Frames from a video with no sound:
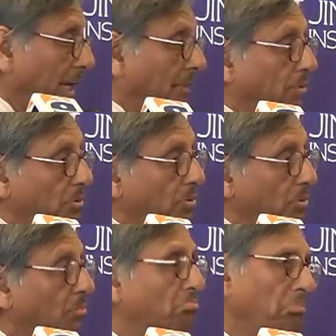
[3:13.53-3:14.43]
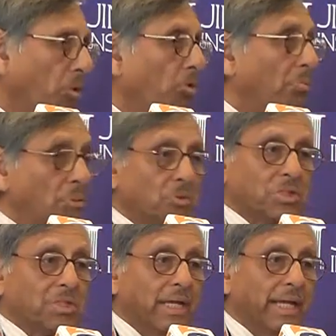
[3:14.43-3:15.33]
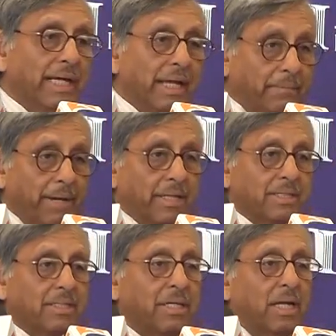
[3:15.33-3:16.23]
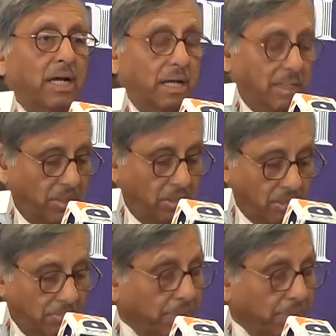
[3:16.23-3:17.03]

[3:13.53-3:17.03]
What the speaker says: came to almost a climax under Dr.